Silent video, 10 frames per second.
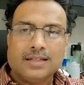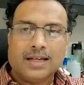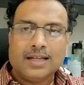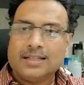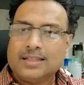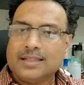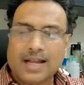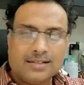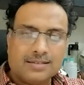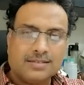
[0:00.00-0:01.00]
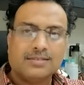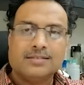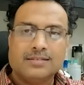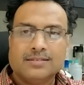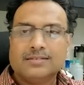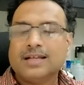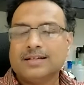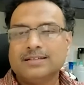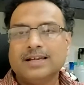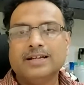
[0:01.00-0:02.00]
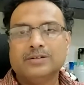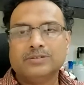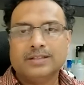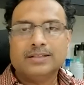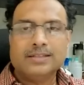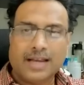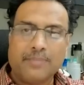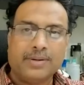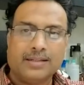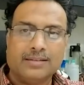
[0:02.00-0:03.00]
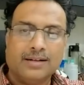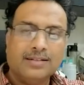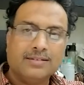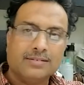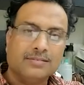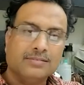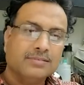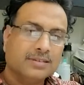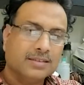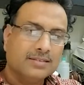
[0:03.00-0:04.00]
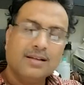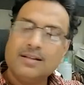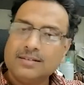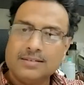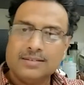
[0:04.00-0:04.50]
and that is leading to the therapy, right? So these are,